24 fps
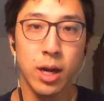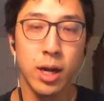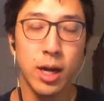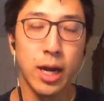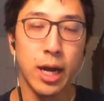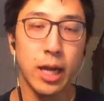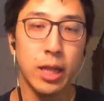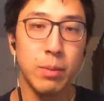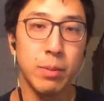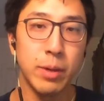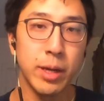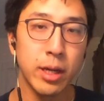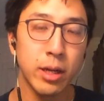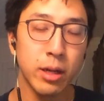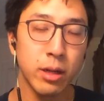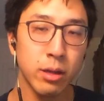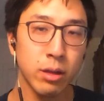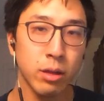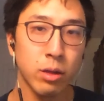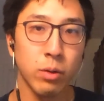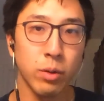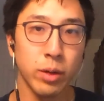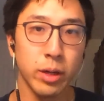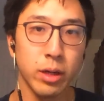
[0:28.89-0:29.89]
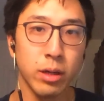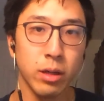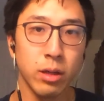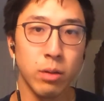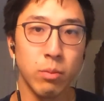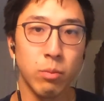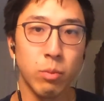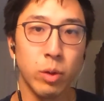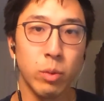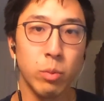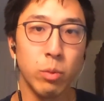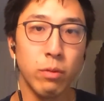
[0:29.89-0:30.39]
At the beginning of the curriculum,
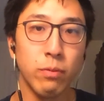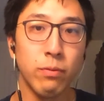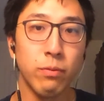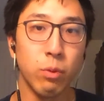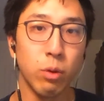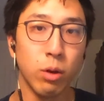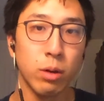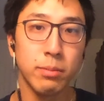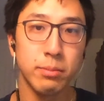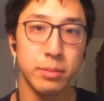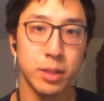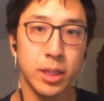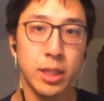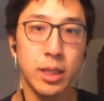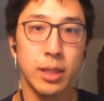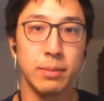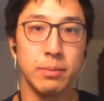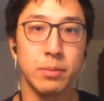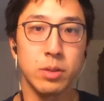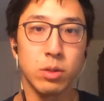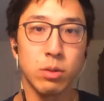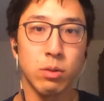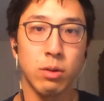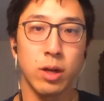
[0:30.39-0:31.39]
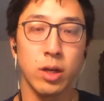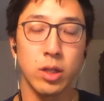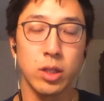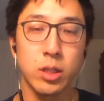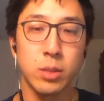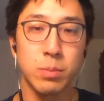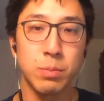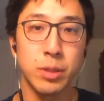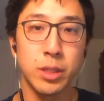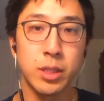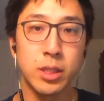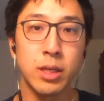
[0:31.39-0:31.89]
we will form teams around
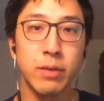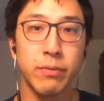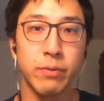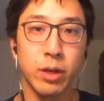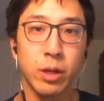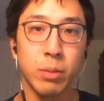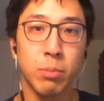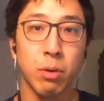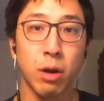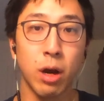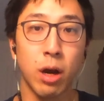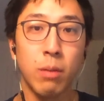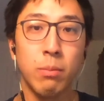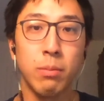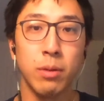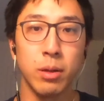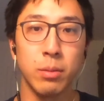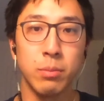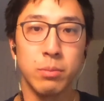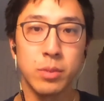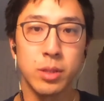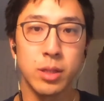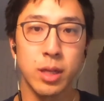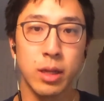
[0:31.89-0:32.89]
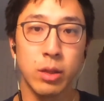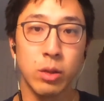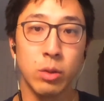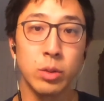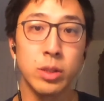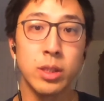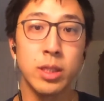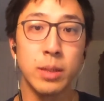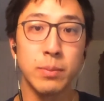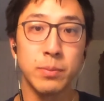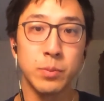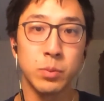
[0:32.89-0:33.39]
specific problems, and those
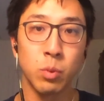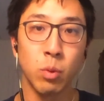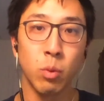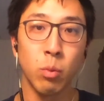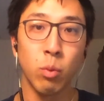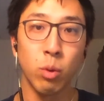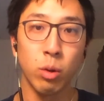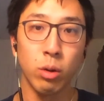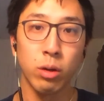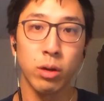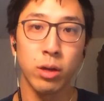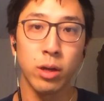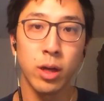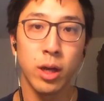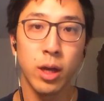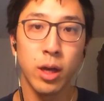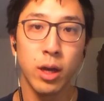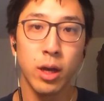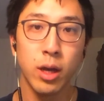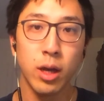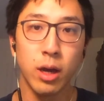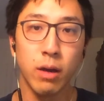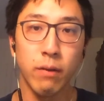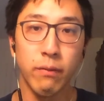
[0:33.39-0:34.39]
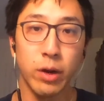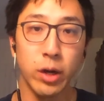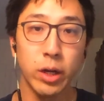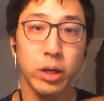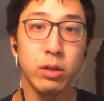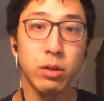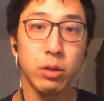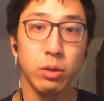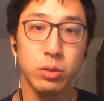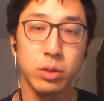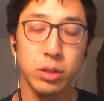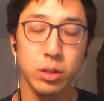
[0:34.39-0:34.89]
teams will work very
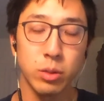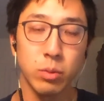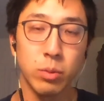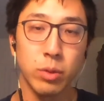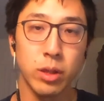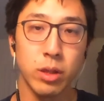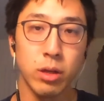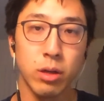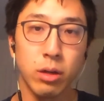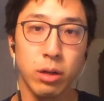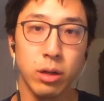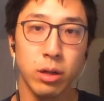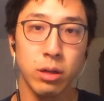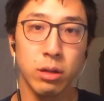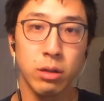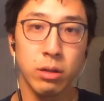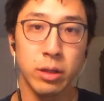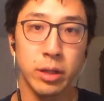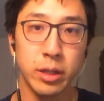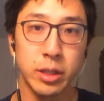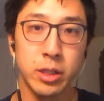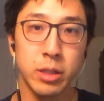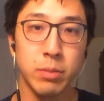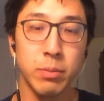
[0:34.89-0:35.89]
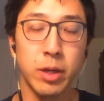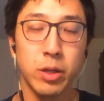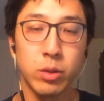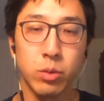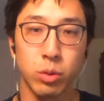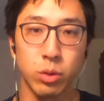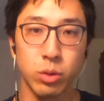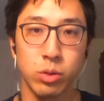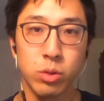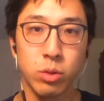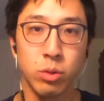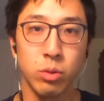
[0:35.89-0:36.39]
closely with our clinician
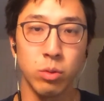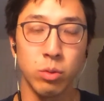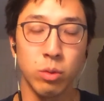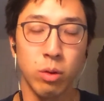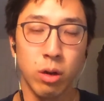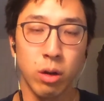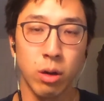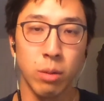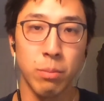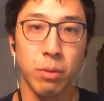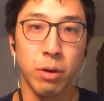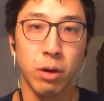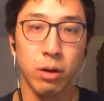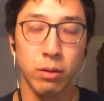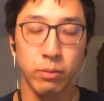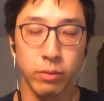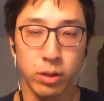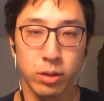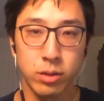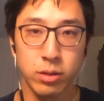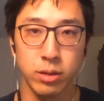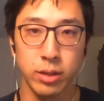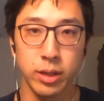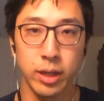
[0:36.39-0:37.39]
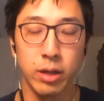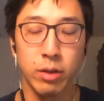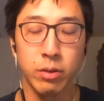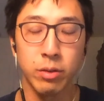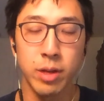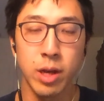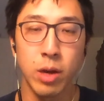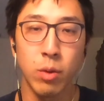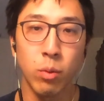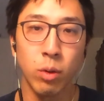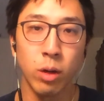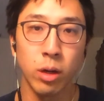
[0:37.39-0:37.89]
mentors who are part of our SLING Health
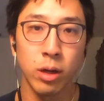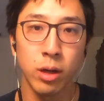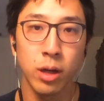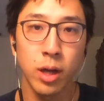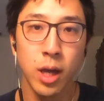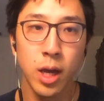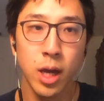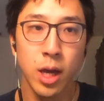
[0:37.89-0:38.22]
network.